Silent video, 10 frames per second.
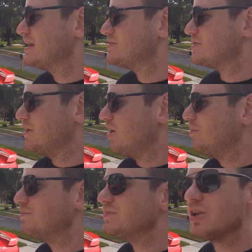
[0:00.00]
So
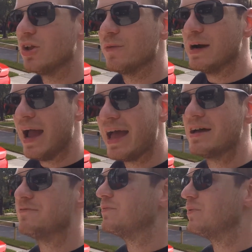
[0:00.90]
a little over
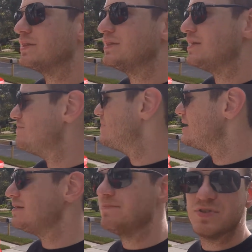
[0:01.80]
half of what they've
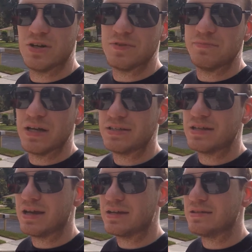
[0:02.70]
made in terms of
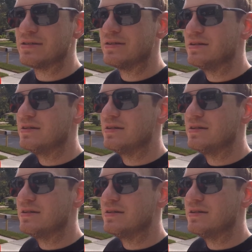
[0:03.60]
Mustangs.